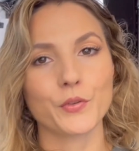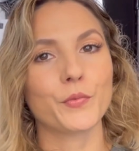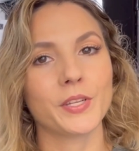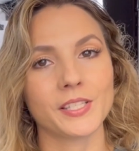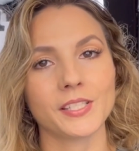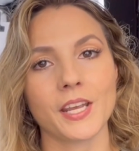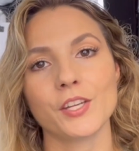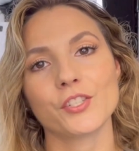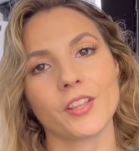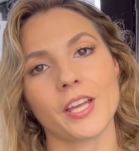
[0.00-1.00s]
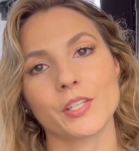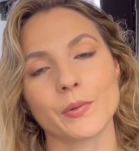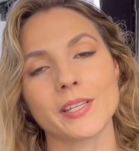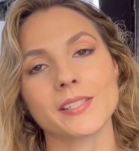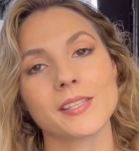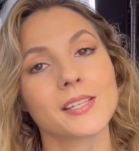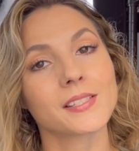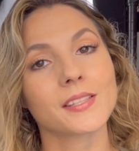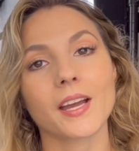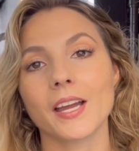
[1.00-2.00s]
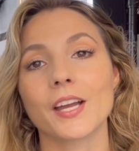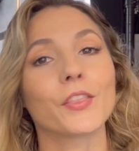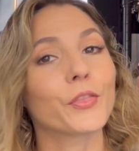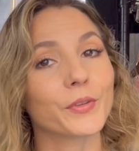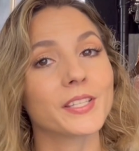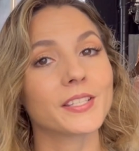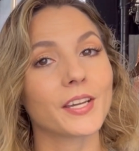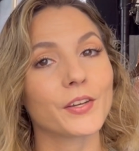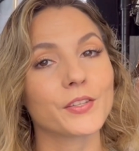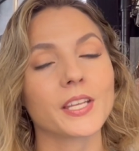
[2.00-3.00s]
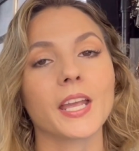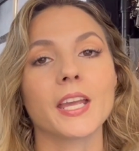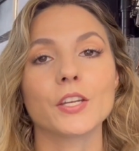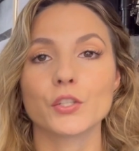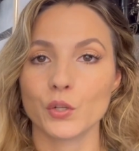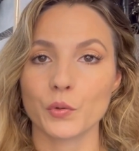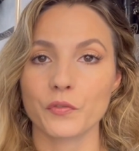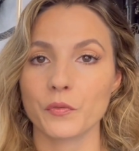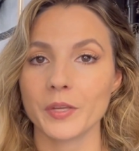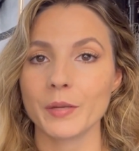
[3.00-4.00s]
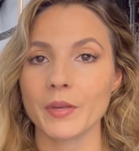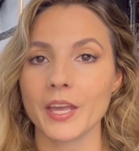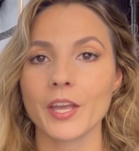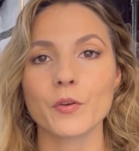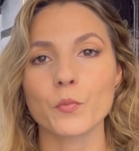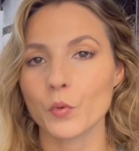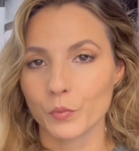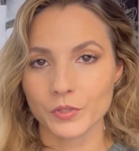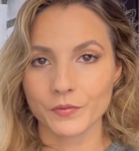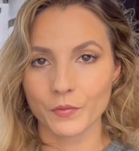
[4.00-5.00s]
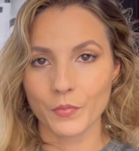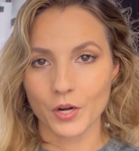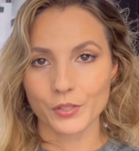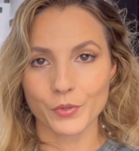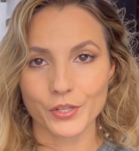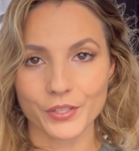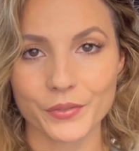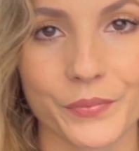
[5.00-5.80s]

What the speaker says: Wednesday, July 26th, I had 3 sales and 2 were from eBay and 1 was from Poshmark.